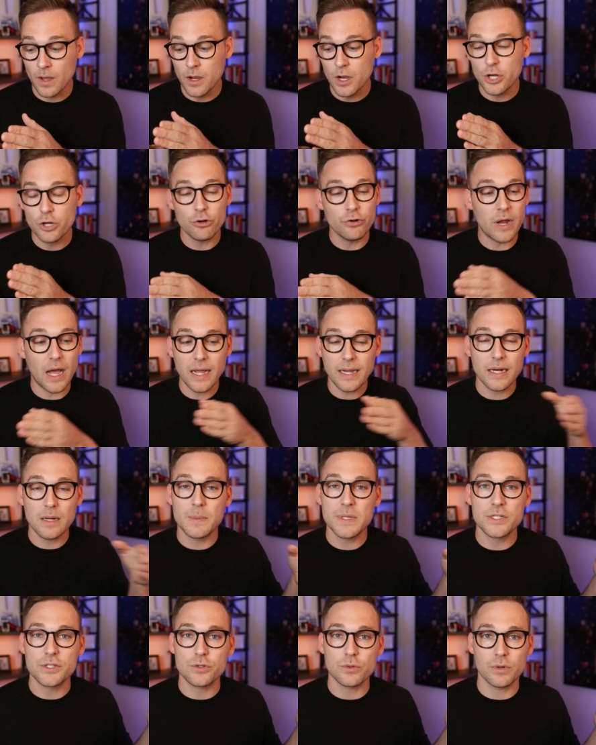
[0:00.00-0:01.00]
you're not going to
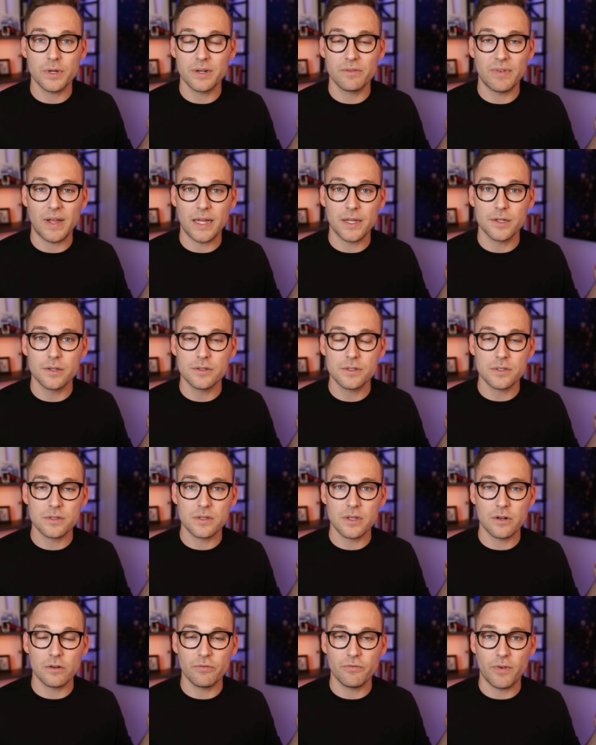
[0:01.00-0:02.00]
be storing values
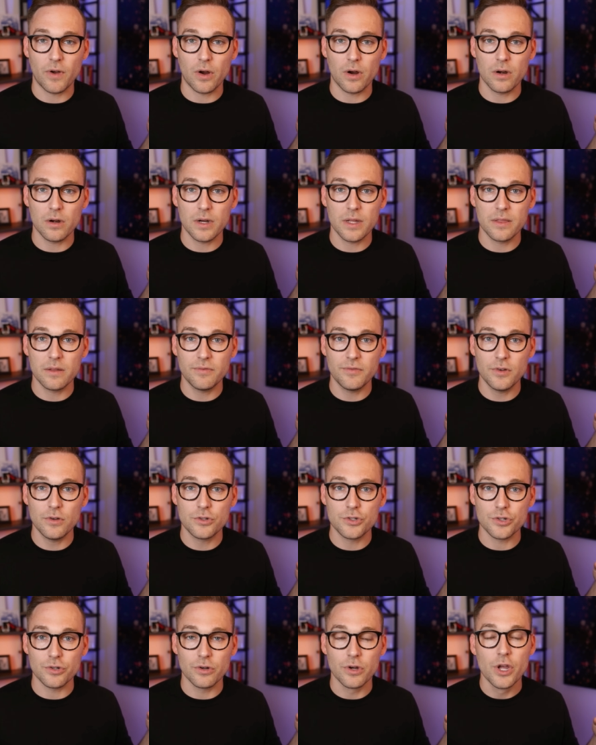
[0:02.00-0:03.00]
that are far in the
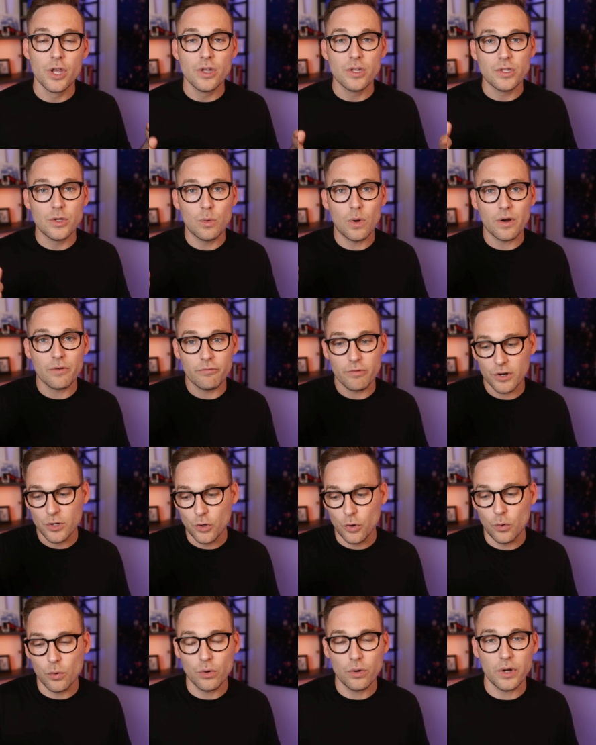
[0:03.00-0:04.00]
future. You are
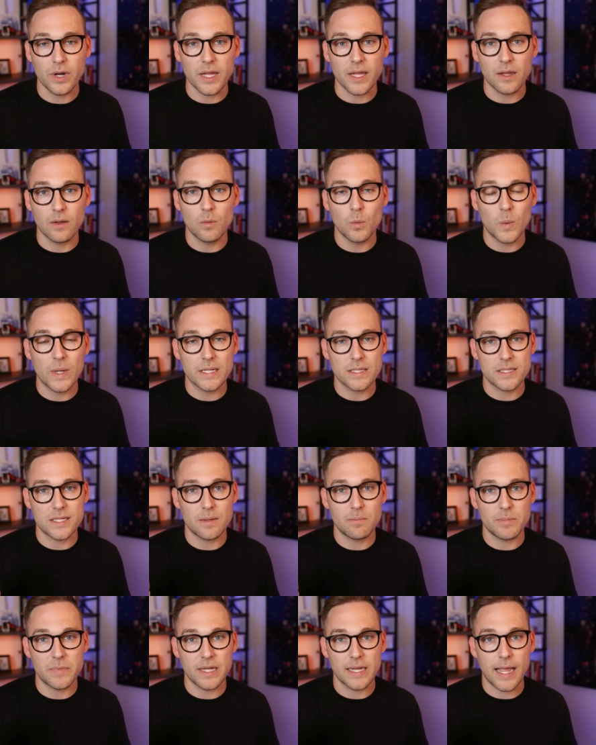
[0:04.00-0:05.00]
recording when
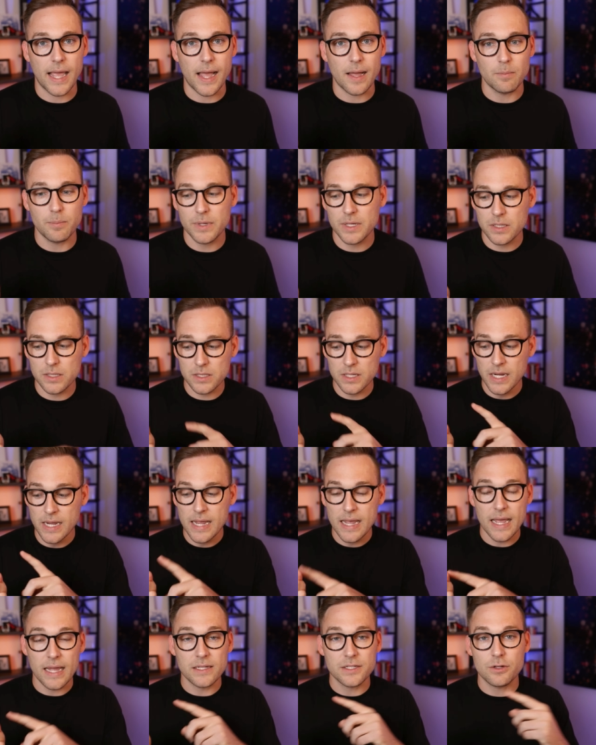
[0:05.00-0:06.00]
something happened.
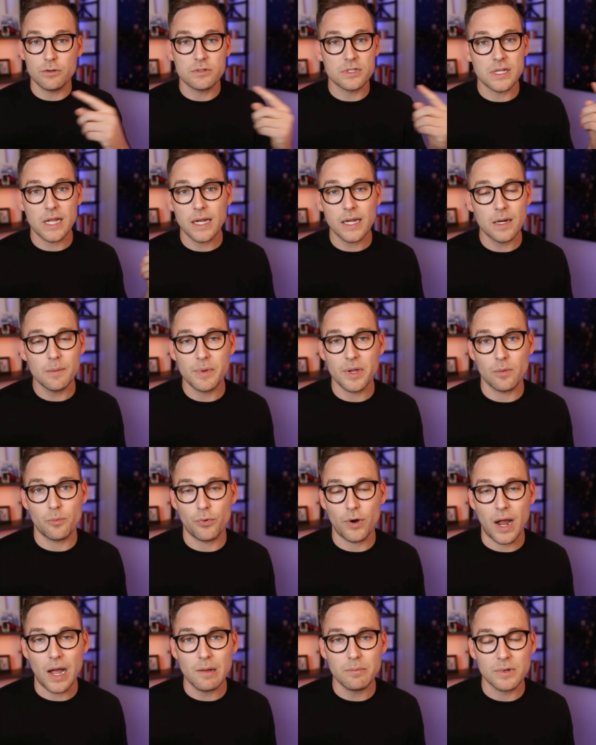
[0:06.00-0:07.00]
And so it's not going to be a
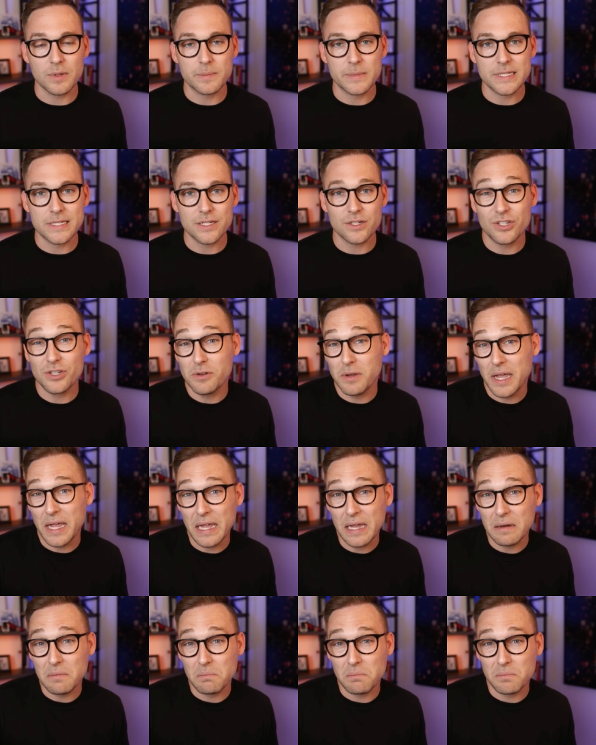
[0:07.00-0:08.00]
problem until you
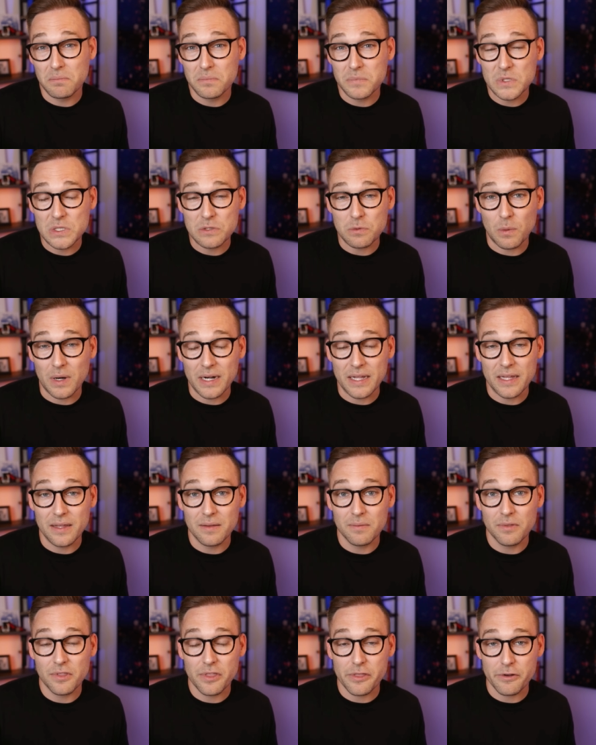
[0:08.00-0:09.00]
hit
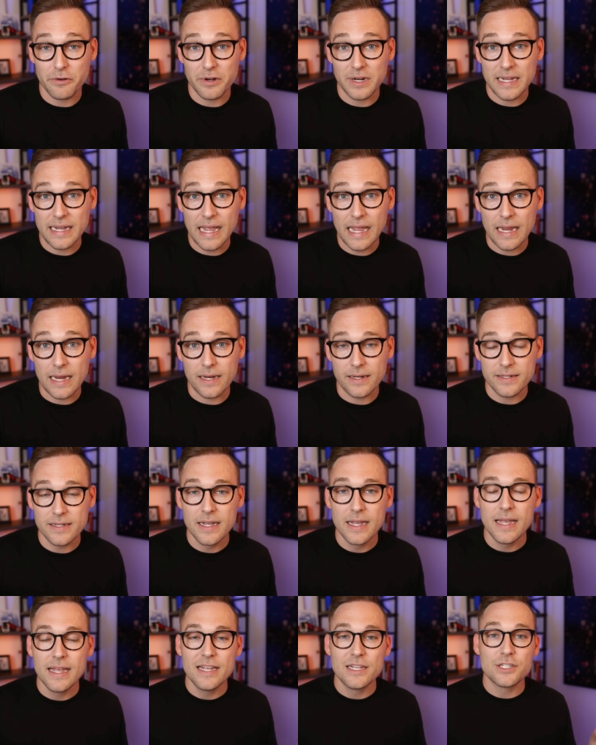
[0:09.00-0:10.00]
2038.
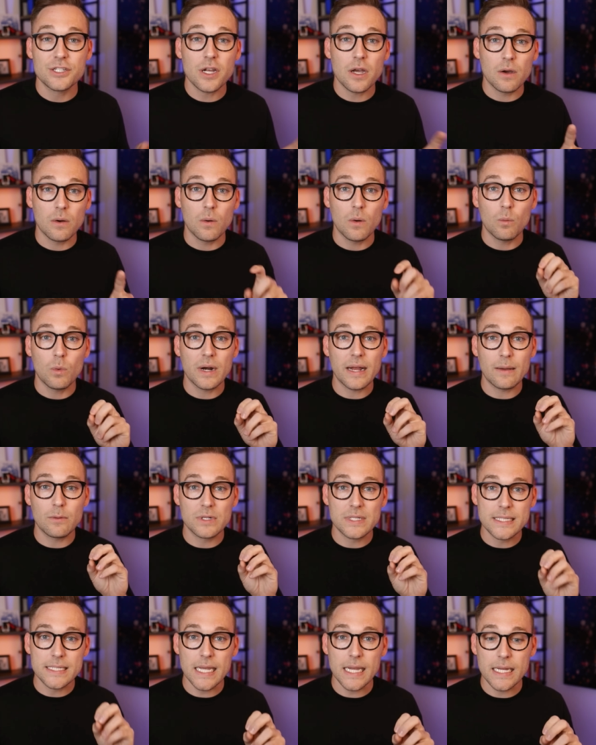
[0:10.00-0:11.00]
So what I
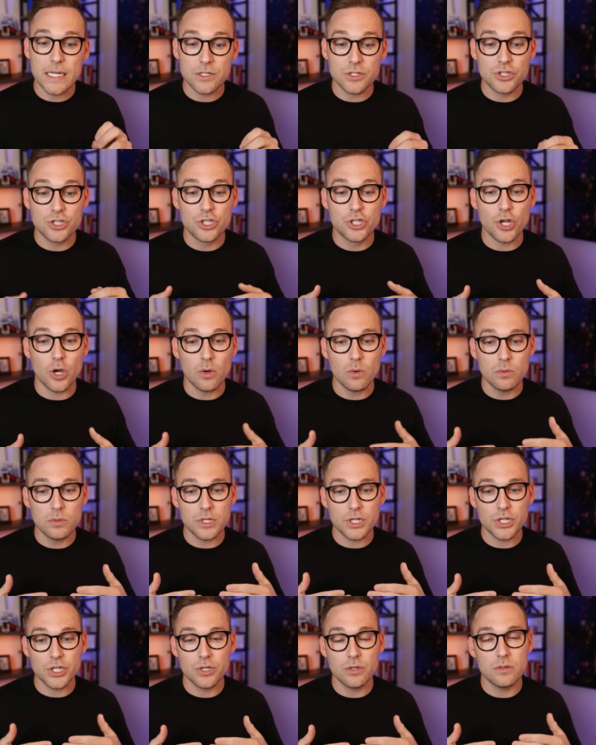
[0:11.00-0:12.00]
would say is
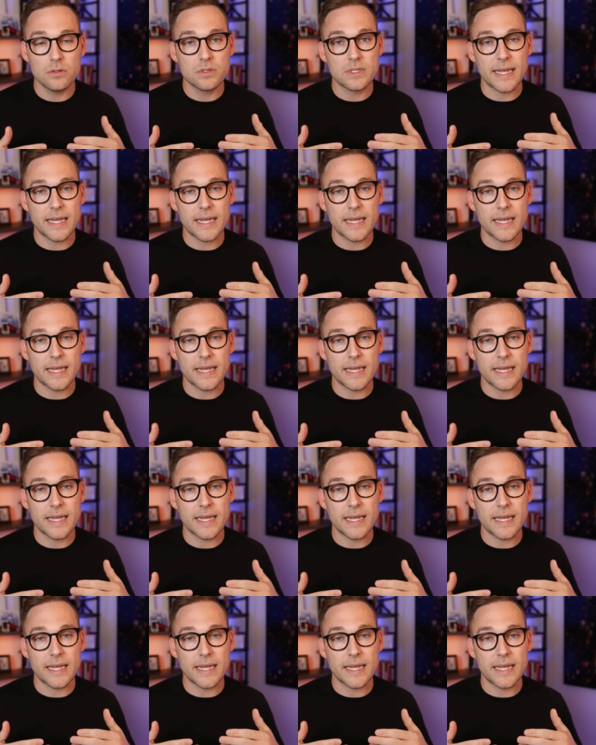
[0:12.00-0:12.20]
don't use